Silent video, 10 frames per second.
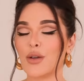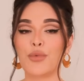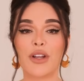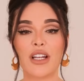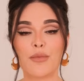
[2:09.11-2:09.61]

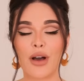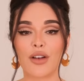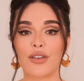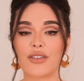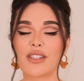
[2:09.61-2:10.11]
Capri in a
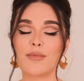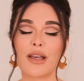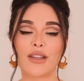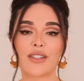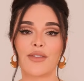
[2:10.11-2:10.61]
Bottle
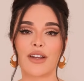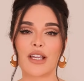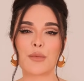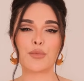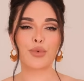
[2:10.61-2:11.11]
smells
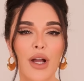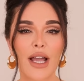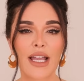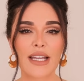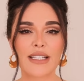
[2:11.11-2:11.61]
very
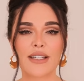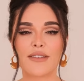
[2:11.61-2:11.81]
bright,